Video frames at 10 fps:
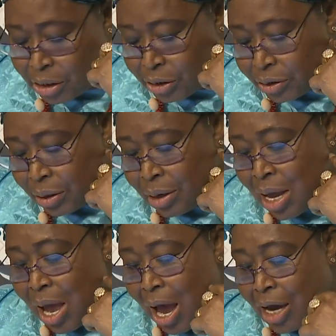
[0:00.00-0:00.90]
these
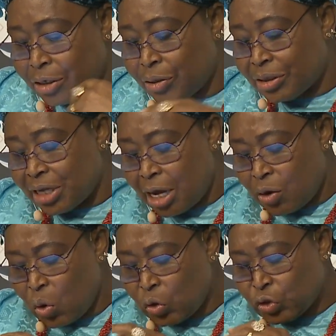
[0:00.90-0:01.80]
ideas.
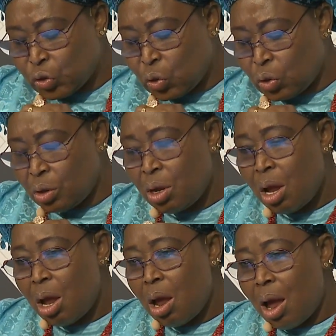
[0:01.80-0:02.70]
And also,
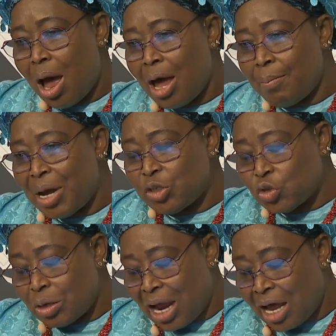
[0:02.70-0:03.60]
I
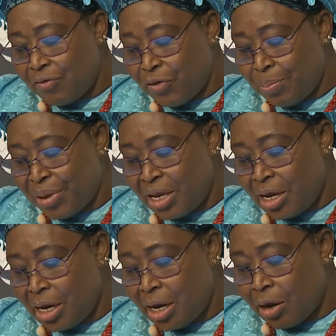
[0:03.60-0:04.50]
mentioned at the
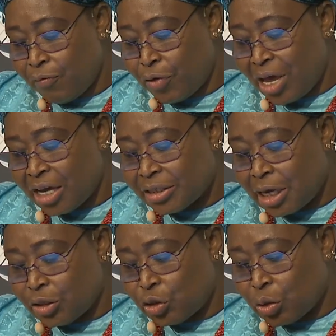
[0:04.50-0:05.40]
beginning the
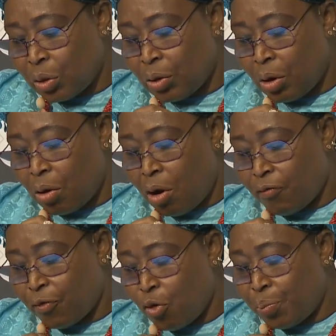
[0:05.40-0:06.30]
extension
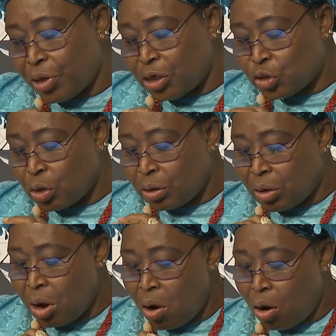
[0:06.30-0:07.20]
of
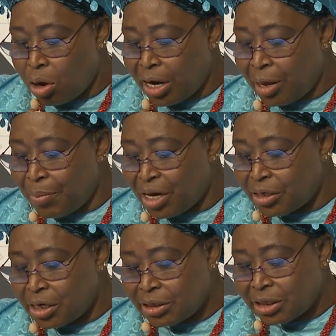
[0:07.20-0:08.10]
cooperation on
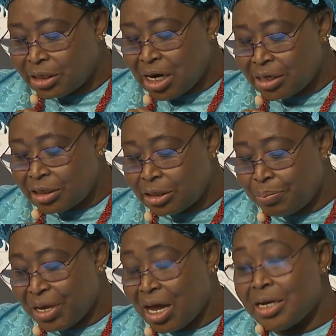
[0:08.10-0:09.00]
emergency transit
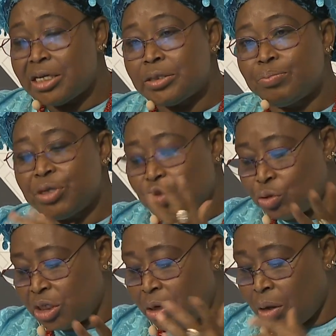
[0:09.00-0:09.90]
mechanism
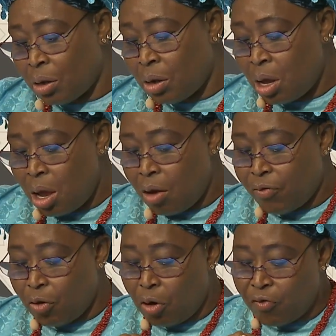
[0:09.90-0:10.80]
between
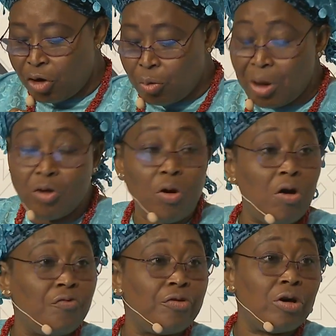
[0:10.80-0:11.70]
the government
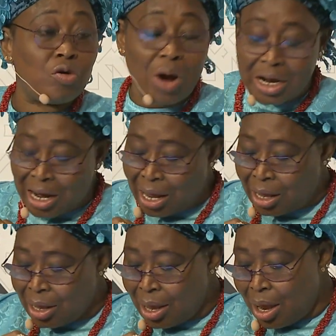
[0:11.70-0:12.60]
of Rwanda
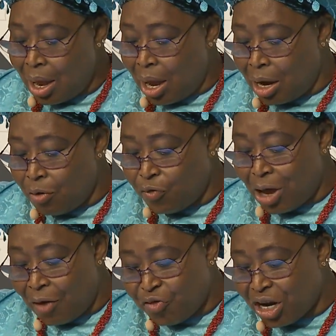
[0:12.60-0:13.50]
and the
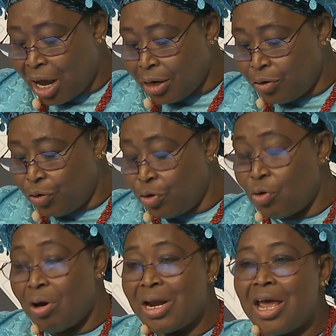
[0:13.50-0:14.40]
African
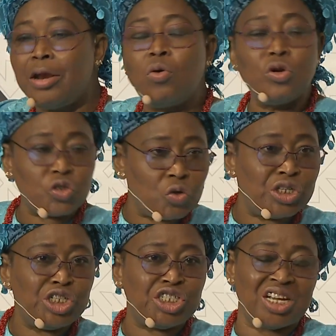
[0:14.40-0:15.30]
Union, and also
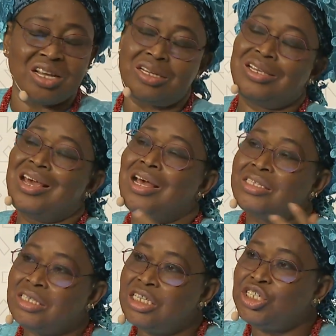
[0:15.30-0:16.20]
Niger.
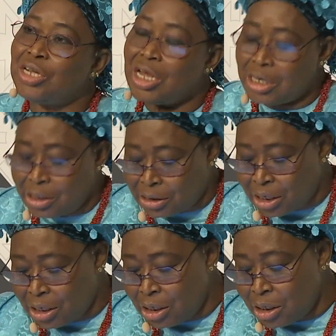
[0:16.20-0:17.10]
Yes, Niger is
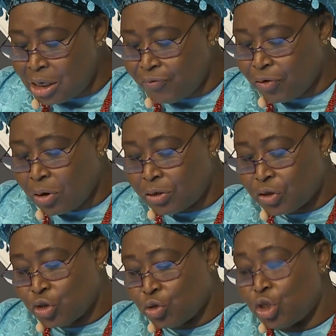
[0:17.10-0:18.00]
in difficult
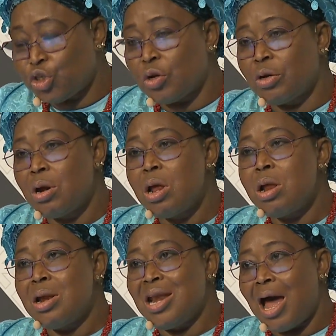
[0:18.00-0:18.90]
situation
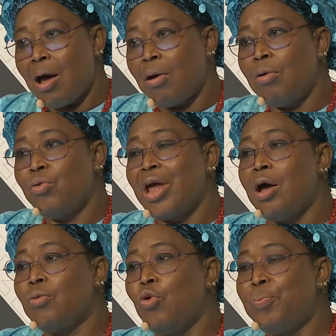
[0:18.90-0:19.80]
now. We
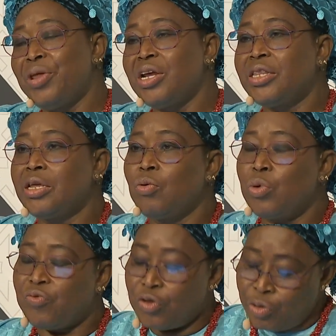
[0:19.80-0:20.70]
are cooperating
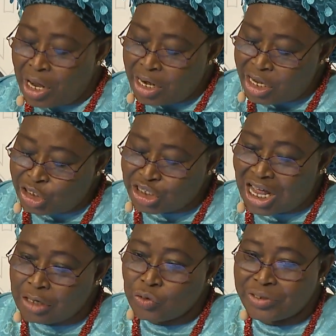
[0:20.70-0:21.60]
with
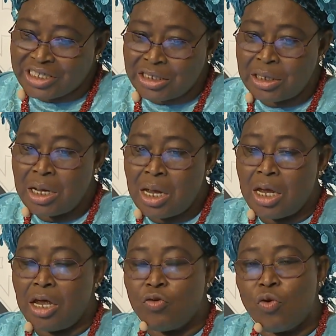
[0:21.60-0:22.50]
UNHCR to see.
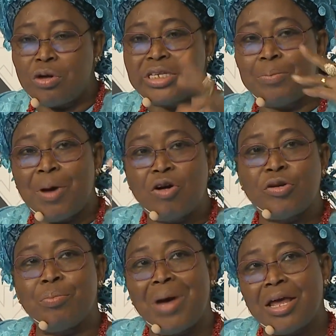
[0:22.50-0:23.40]
It was
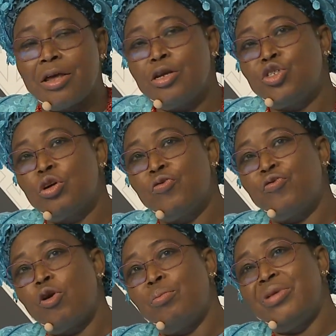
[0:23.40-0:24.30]
about migration
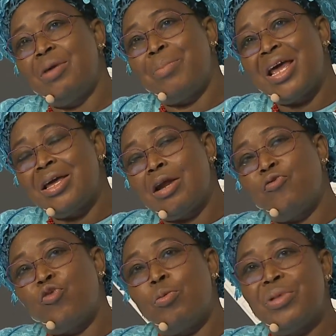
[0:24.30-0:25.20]
from
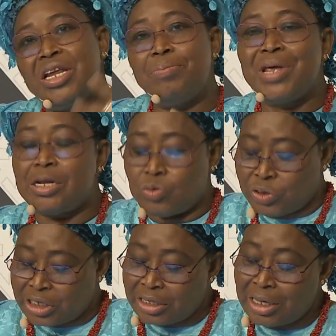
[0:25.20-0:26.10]
migrants from Libya to
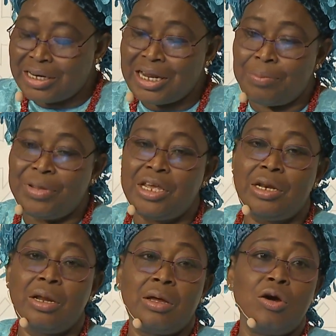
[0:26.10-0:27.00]
settle them
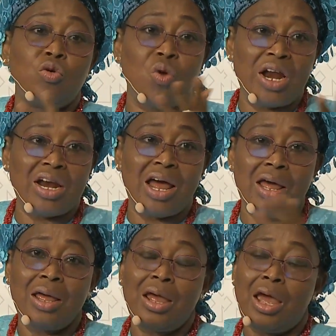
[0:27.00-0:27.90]
in
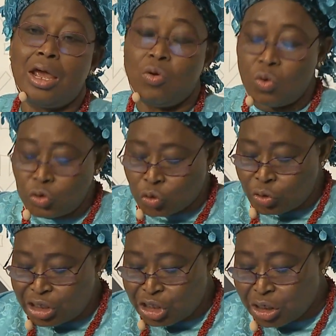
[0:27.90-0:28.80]
Rwanda and
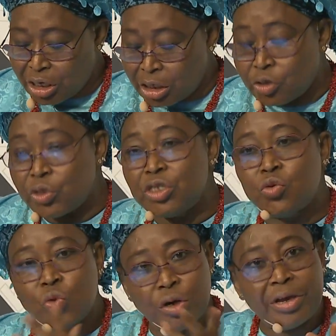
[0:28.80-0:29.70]
also Niger. It
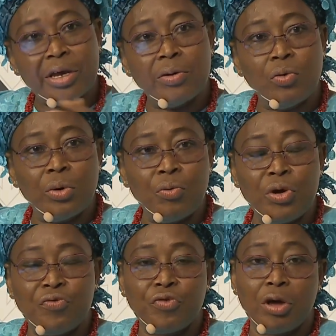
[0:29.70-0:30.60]
is working
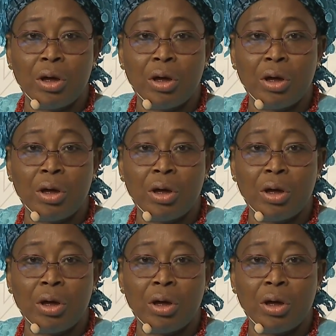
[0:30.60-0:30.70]
with